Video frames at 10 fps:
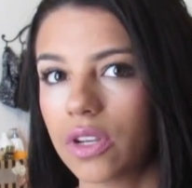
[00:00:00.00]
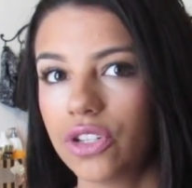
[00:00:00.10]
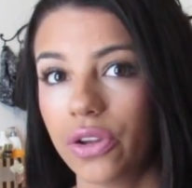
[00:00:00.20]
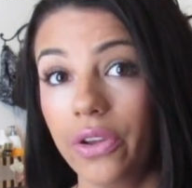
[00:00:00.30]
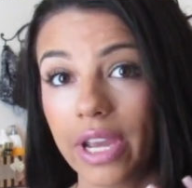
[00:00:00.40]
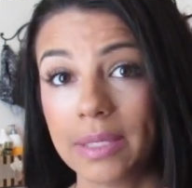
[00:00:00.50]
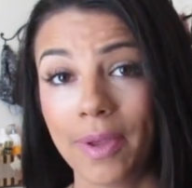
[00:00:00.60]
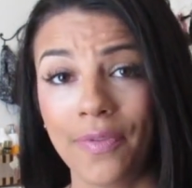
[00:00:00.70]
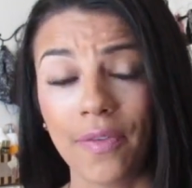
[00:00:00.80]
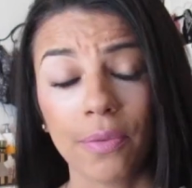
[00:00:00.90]
show you guys
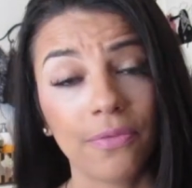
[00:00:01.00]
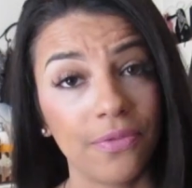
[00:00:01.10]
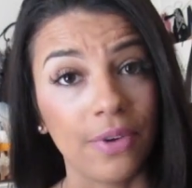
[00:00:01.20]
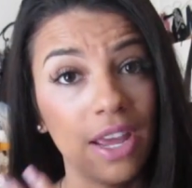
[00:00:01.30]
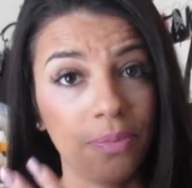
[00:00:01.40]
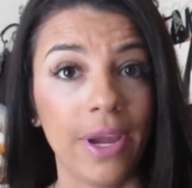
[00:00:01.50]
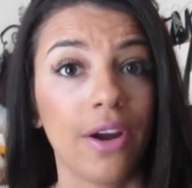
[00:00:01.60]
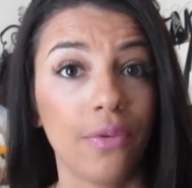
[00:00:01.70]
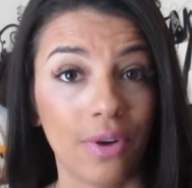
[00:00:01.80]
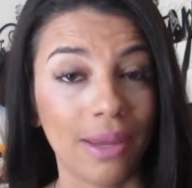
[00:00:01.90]
my favorite 5
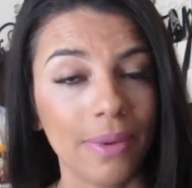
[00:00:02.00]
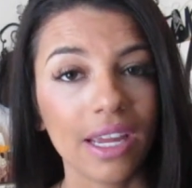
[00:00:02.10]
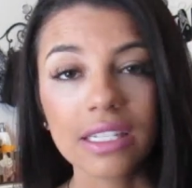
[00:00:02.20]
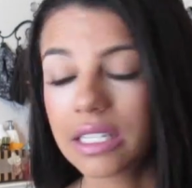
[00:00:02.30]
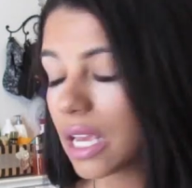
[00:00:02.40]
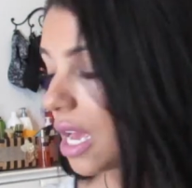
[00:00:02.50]
pair of Ray-Bans.